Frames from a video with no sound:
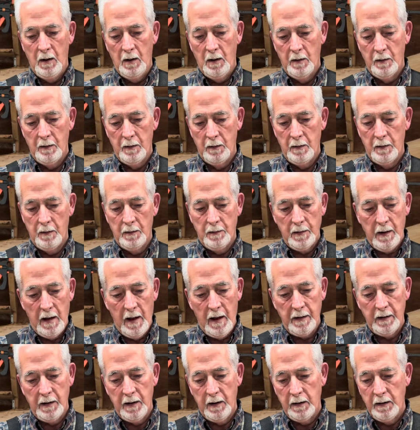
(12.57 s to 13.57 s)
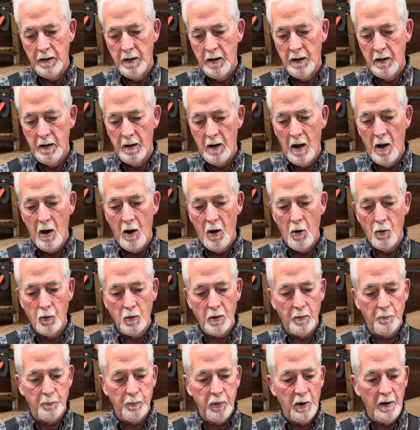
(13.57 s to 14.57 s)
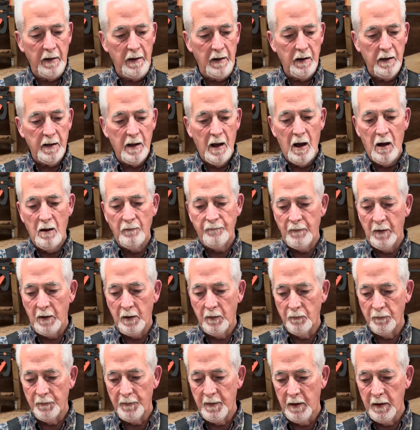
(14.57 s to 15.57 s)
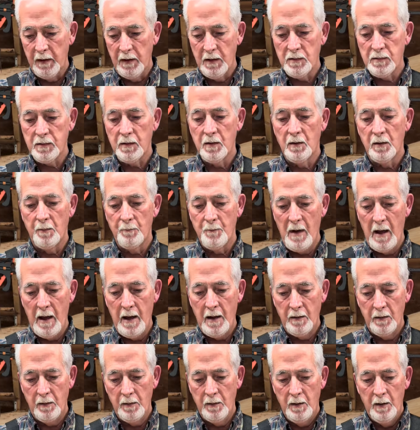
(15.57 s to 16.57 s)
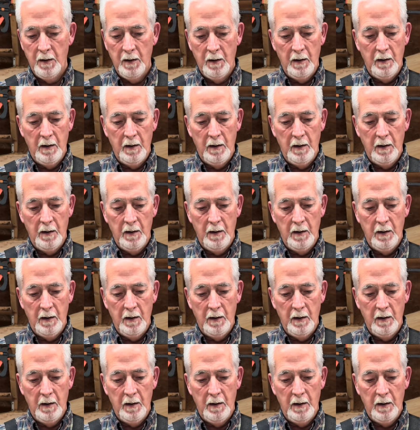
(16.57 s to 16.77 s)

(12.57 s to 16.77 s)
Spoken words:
I didn't get it all completely off. I don't think it's going to matter.